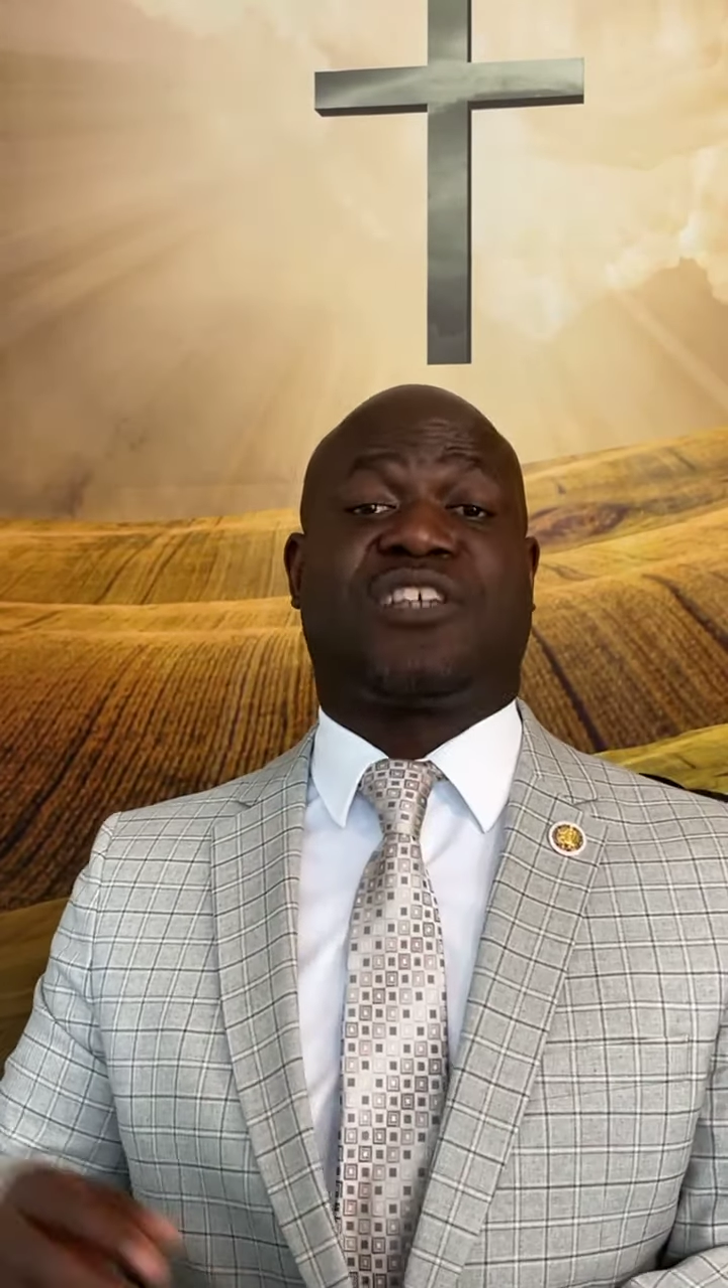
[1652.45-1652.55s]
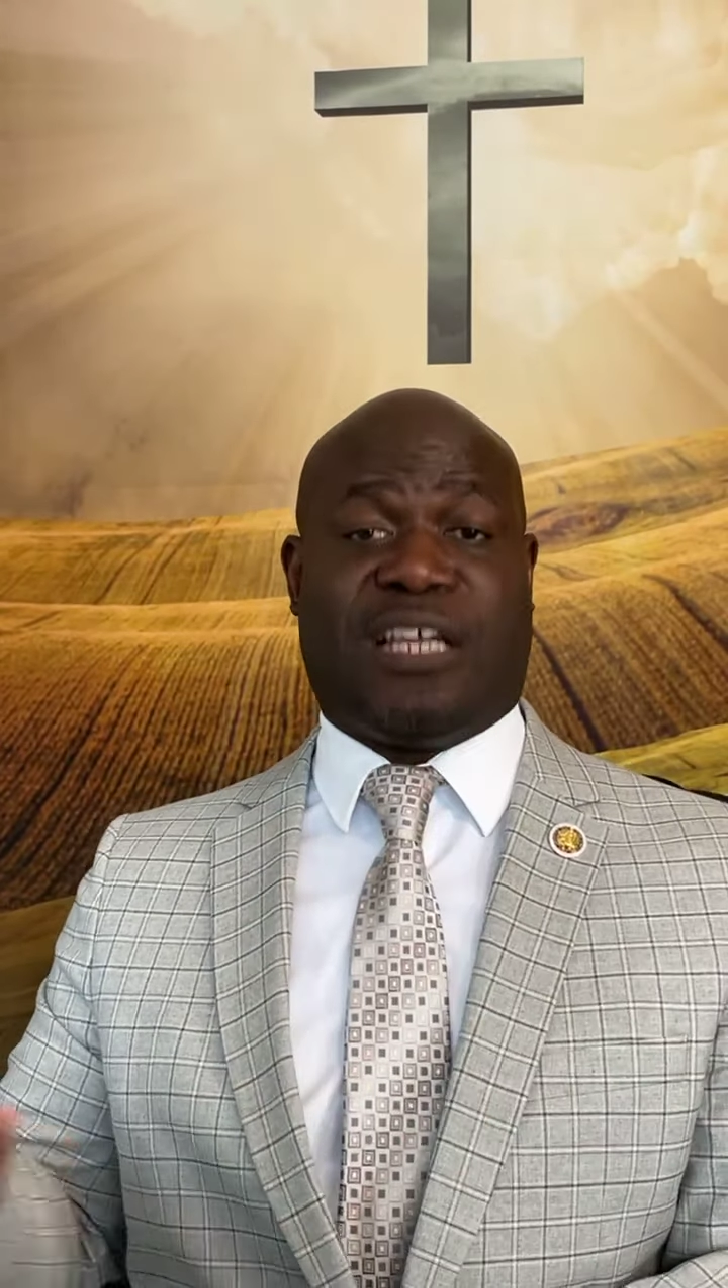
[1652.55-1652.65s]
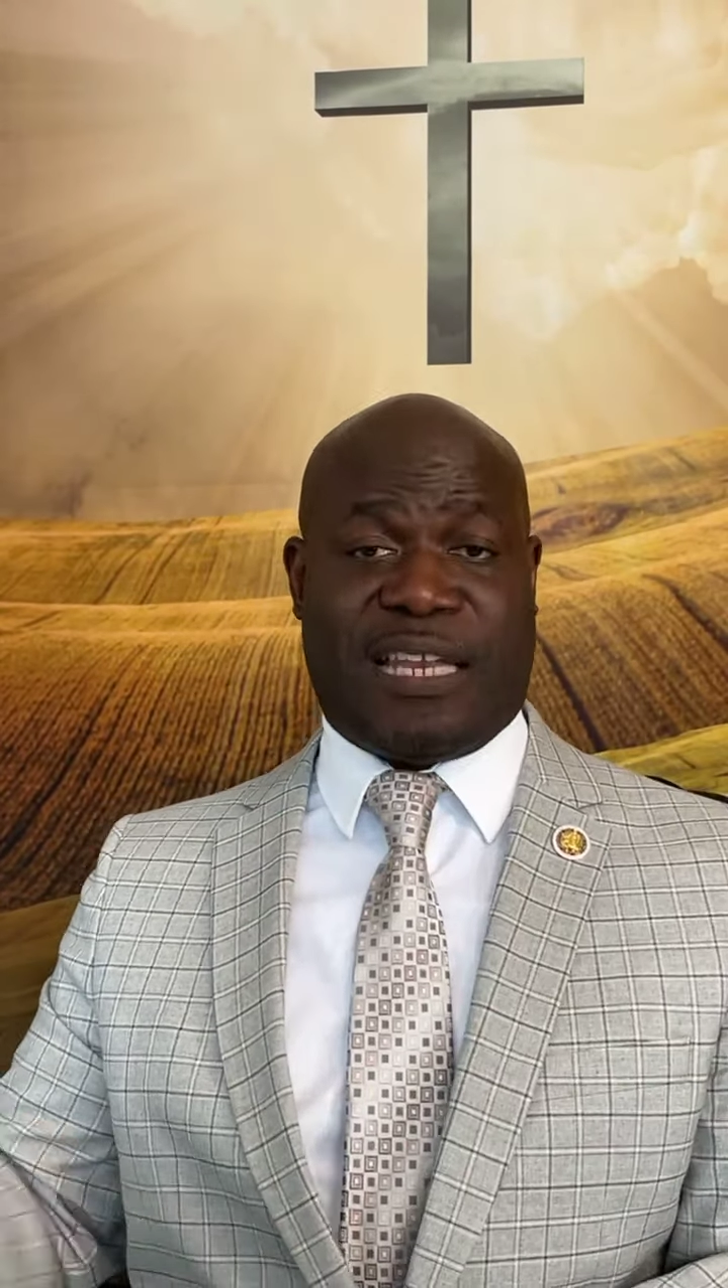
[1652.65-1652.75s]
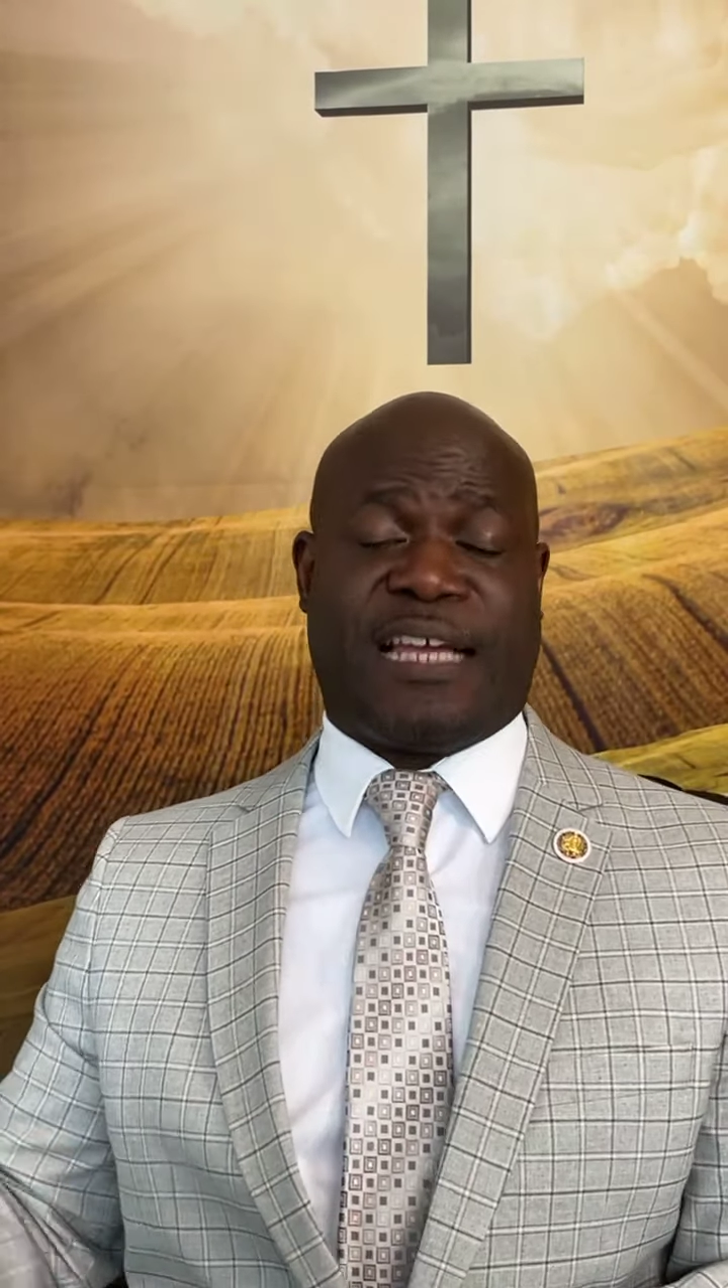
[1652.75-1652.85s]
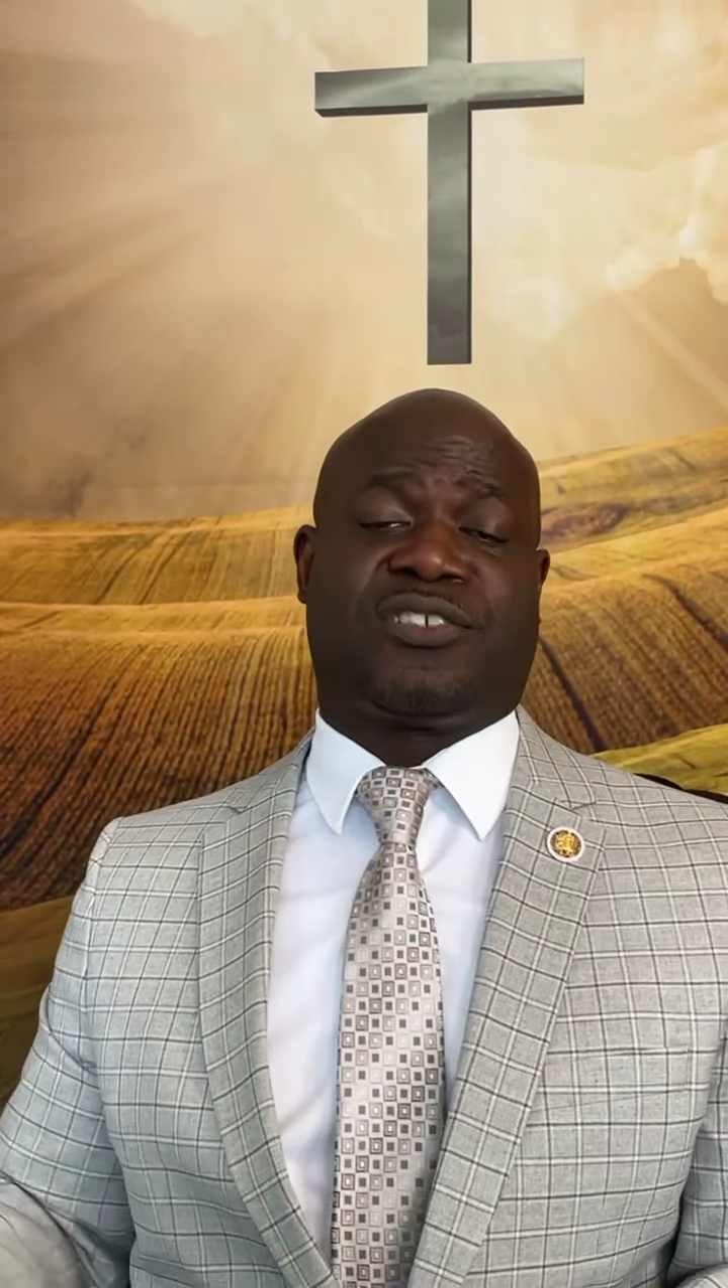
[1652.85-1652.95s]

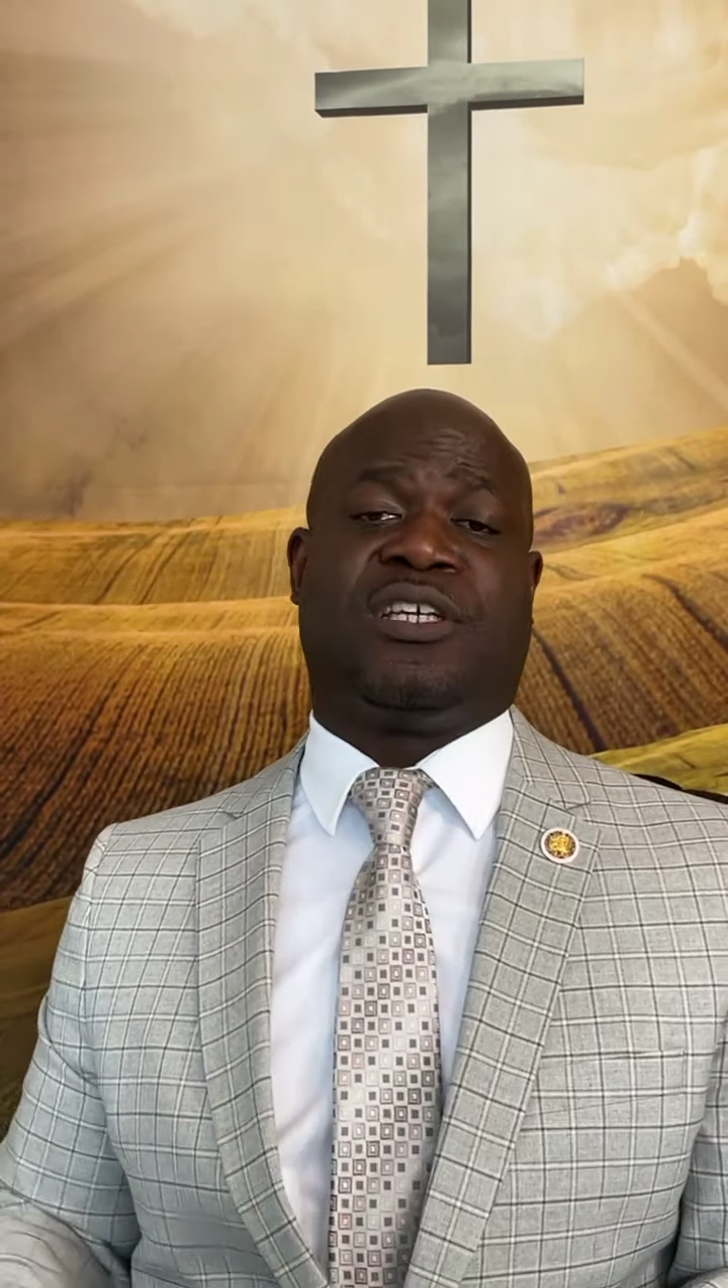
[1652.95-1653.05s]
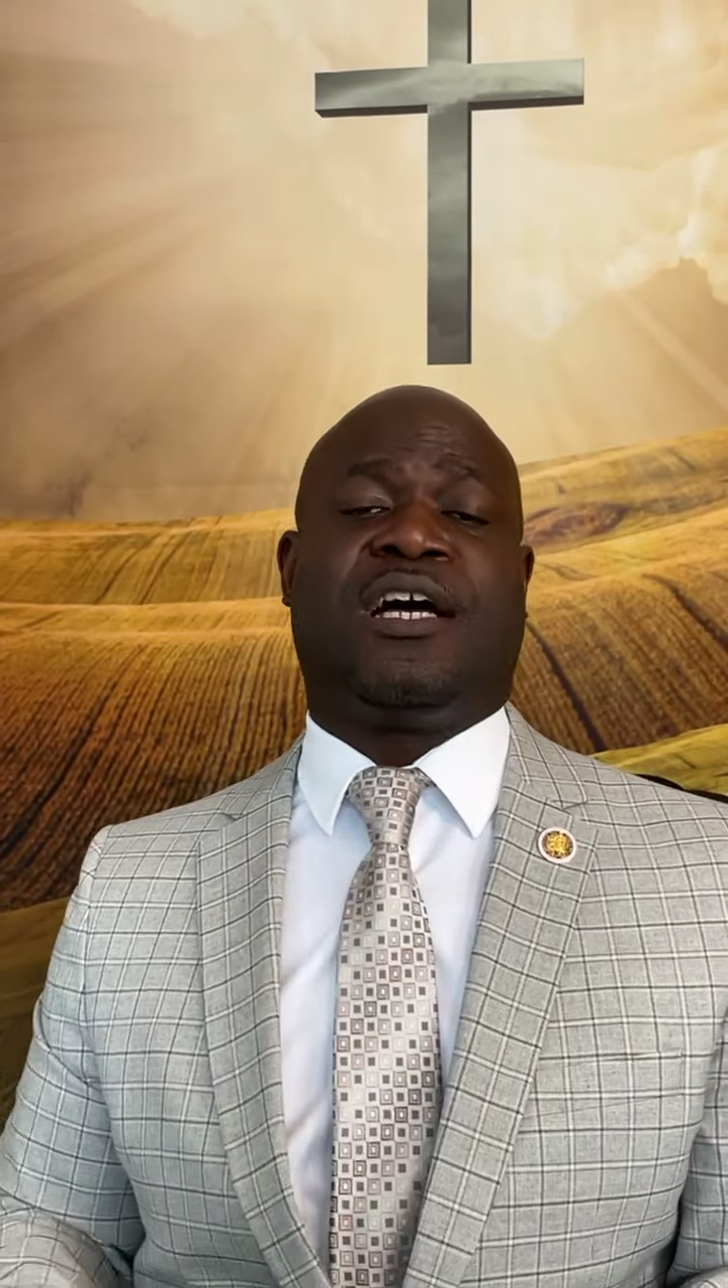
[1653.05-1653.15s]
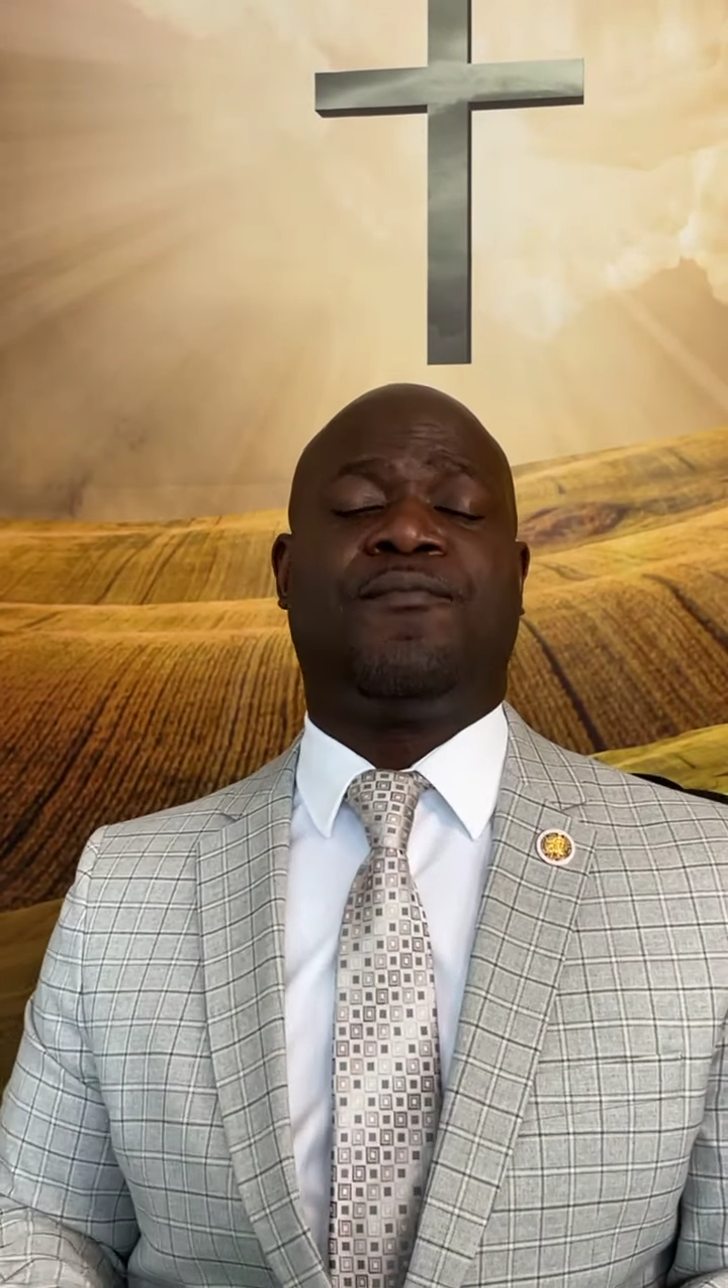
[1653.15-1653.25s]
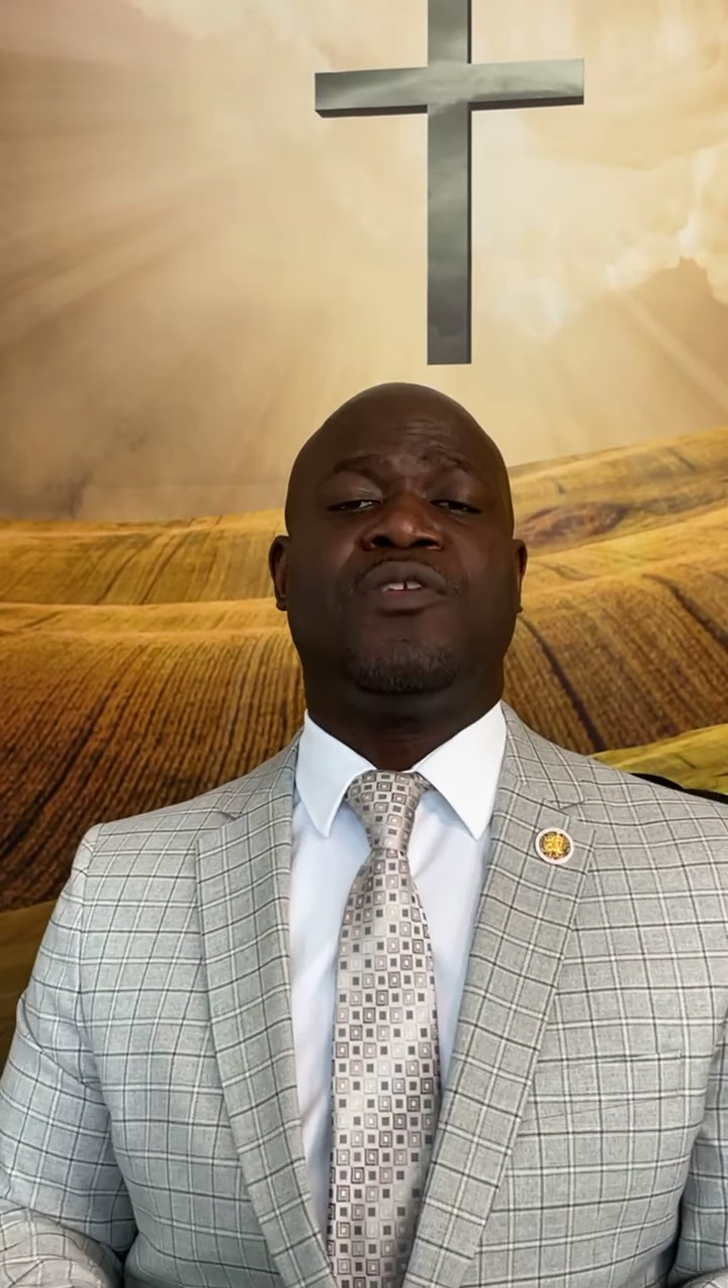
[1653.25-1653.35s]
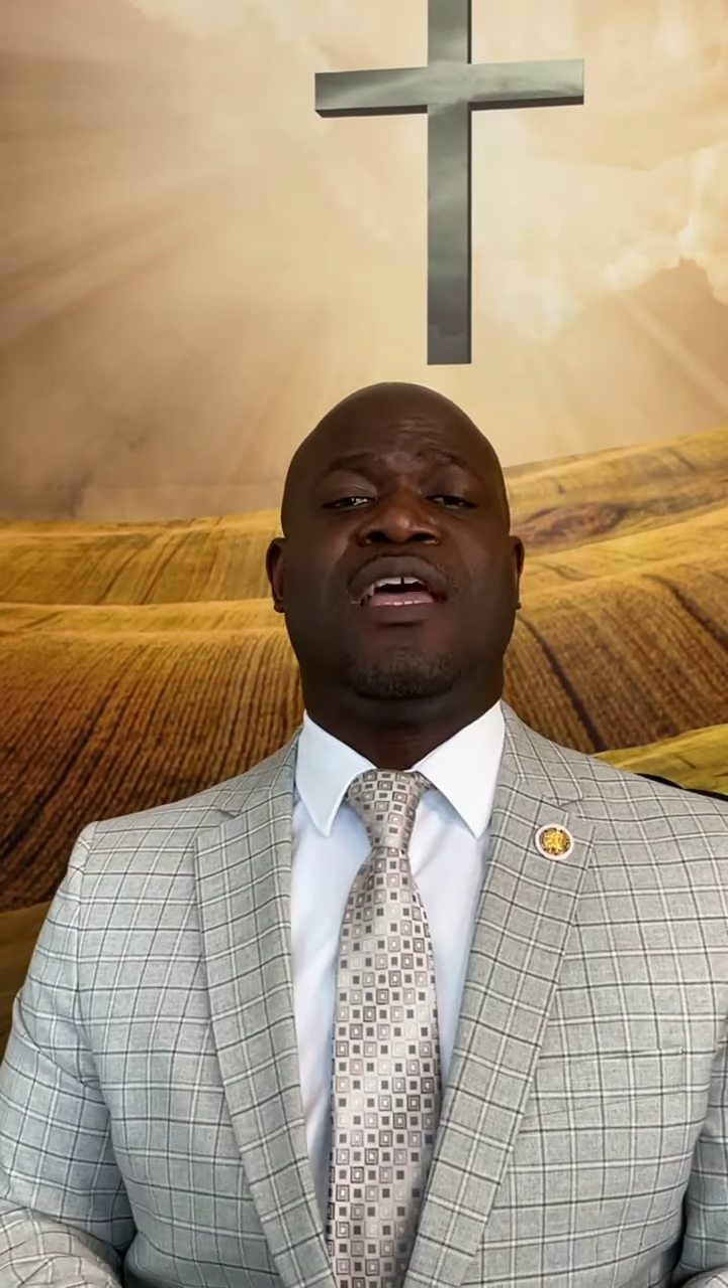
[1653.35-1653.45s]
collector